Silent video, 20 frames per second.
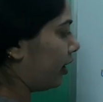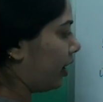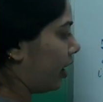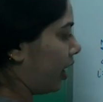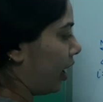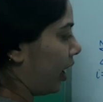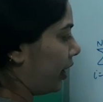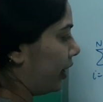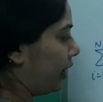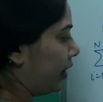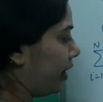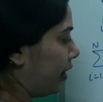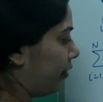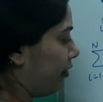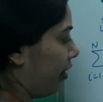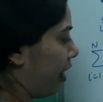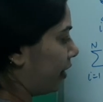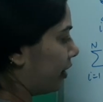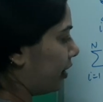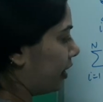and
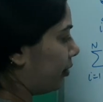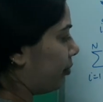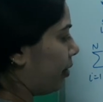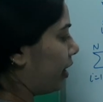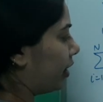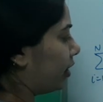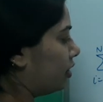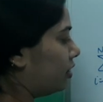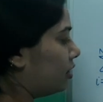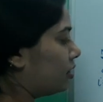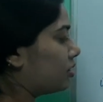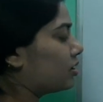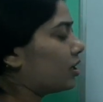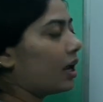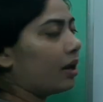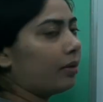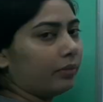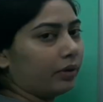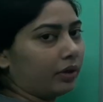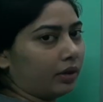divide it by
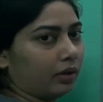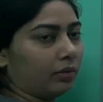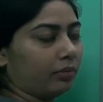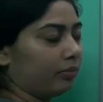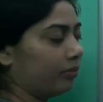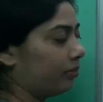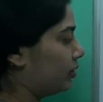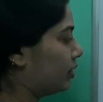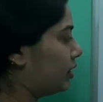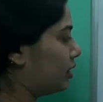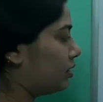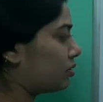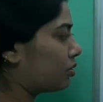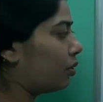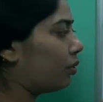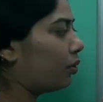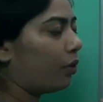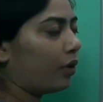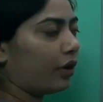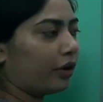same term. So
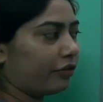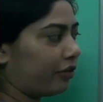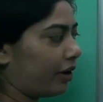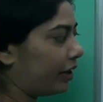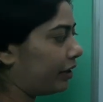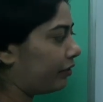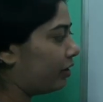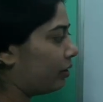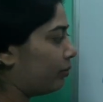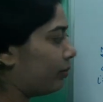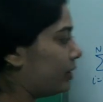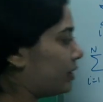no effect will be